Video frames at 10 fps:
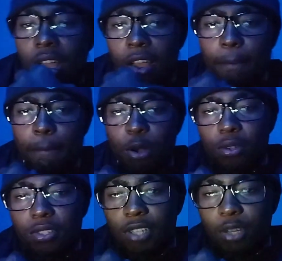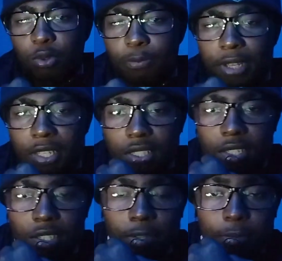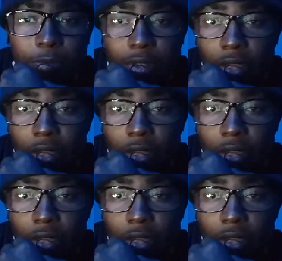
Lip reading: alongside with my team.